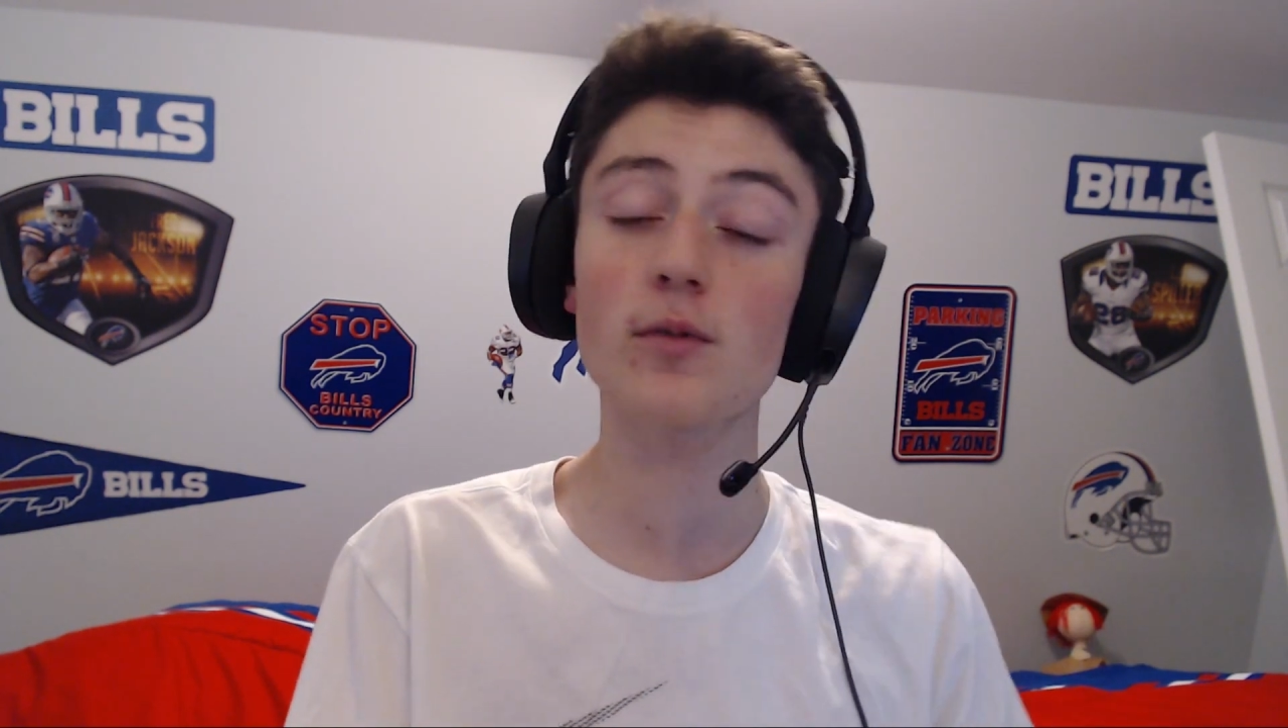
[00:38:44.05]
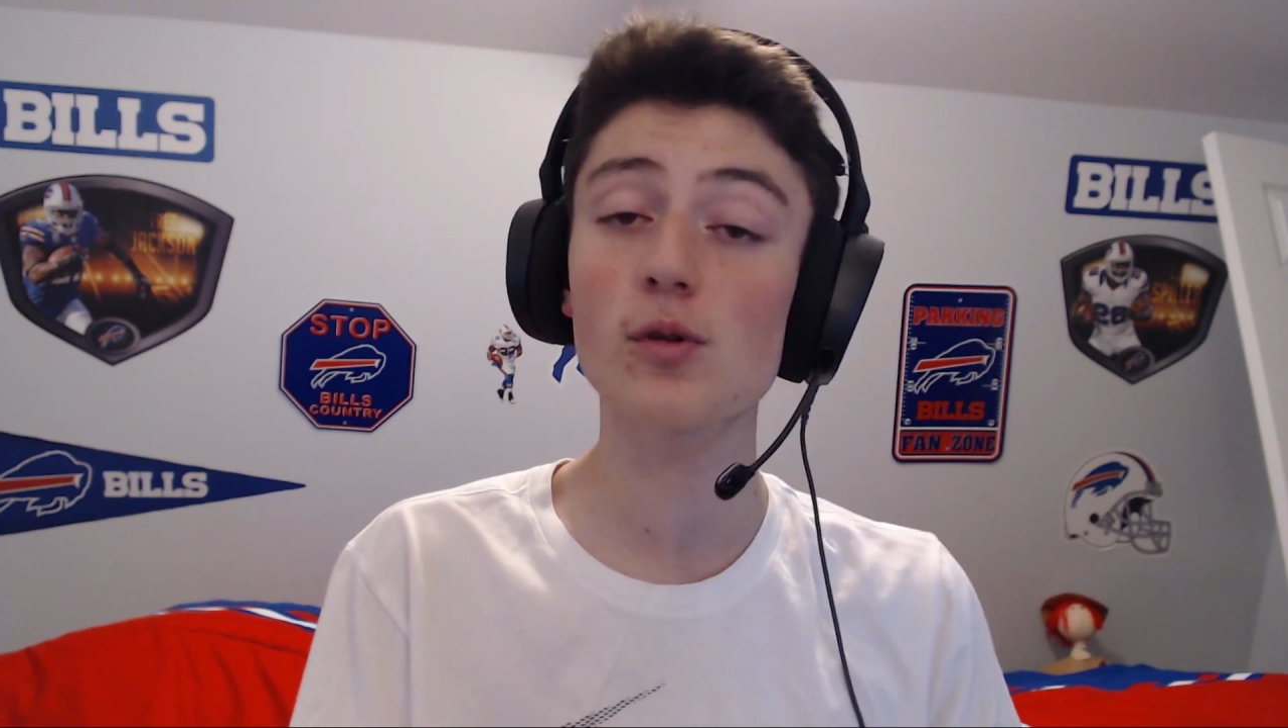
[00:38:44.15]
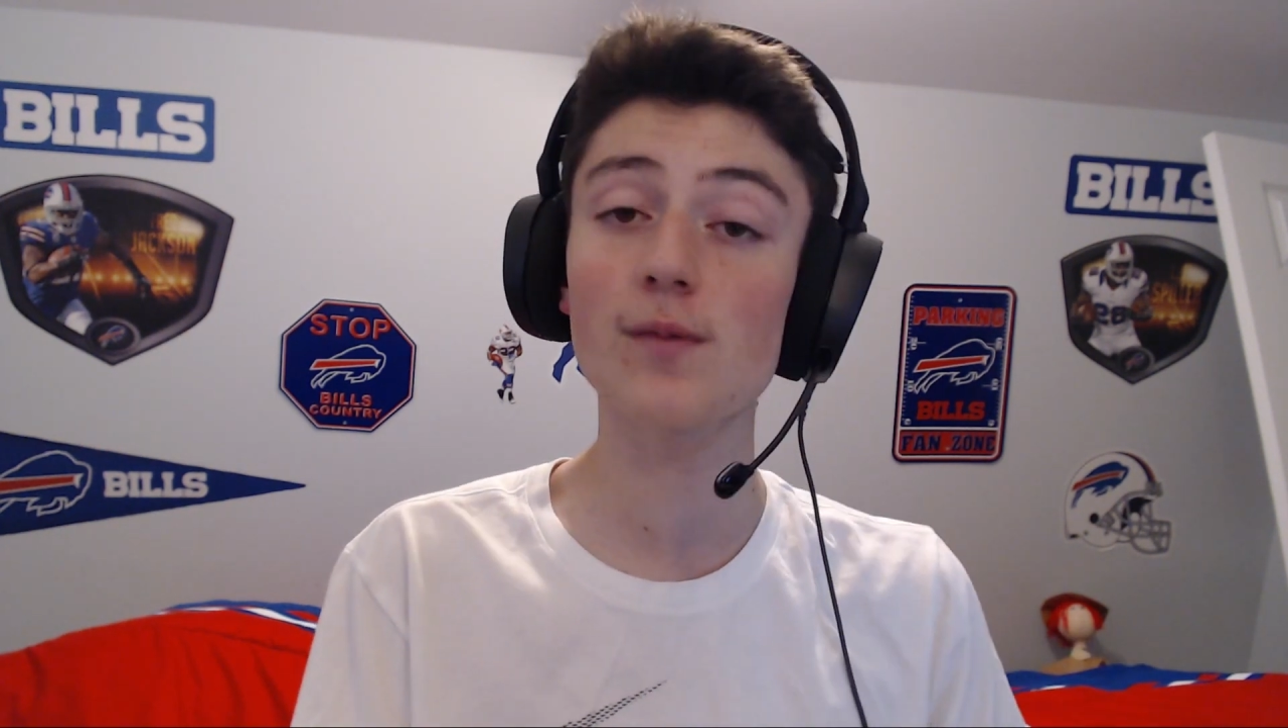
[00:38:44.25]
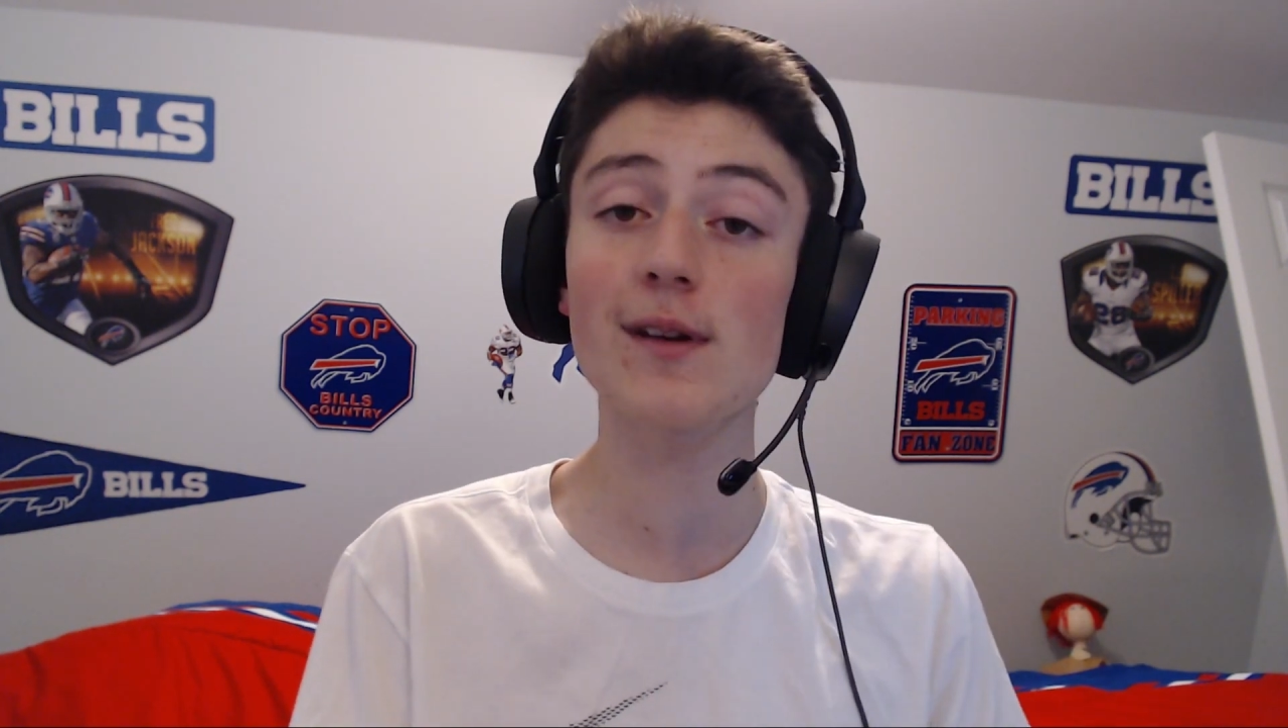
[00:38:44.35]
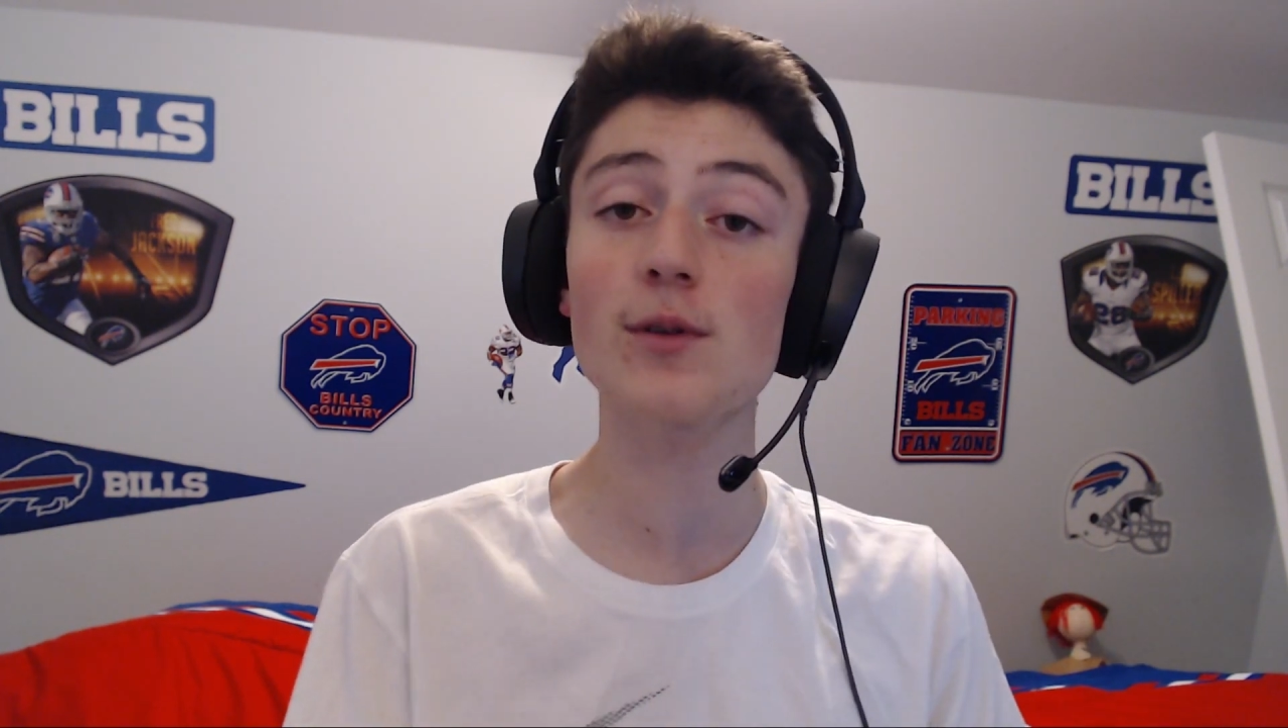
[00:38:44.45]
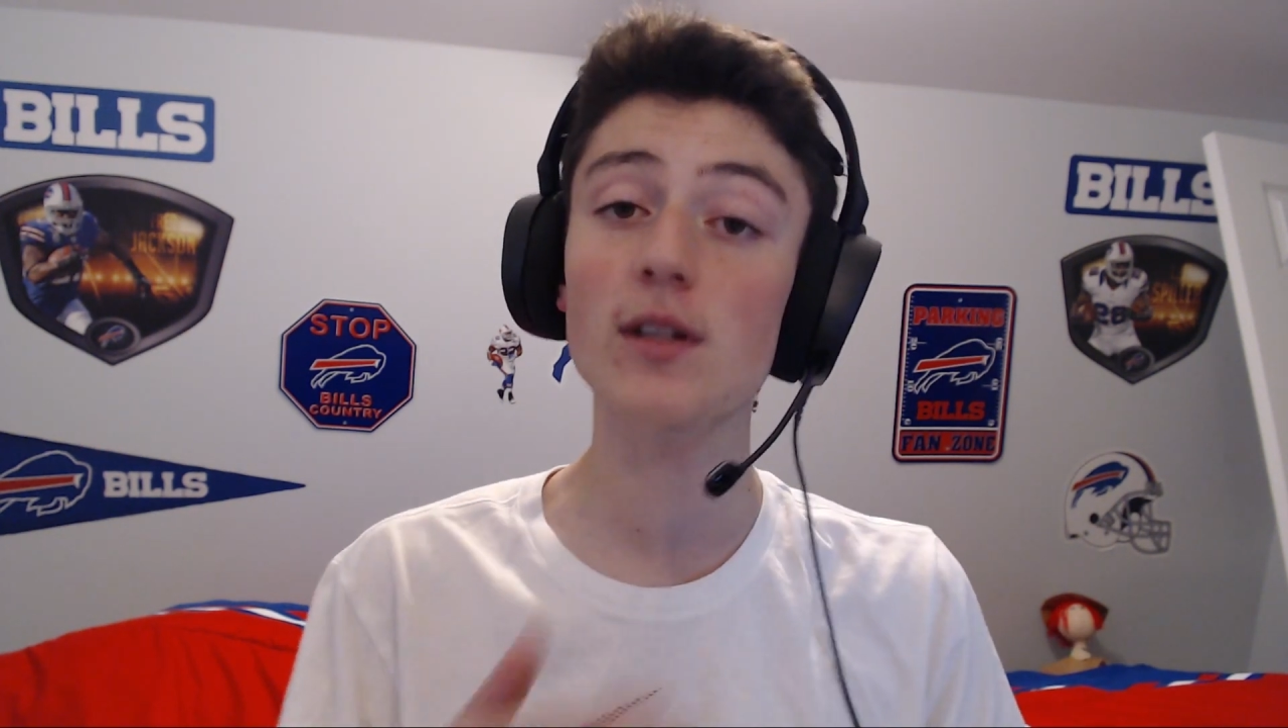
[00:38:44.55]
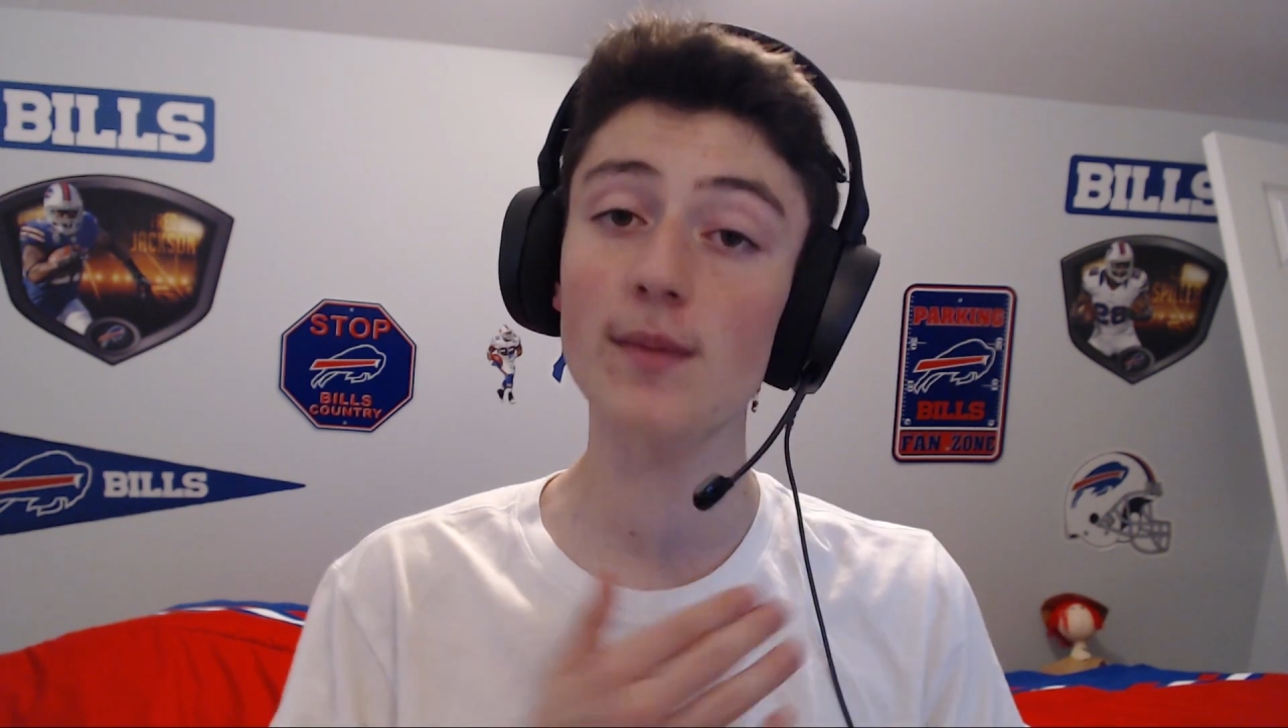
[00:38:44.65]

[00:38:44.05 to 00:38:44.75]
YouTube videos into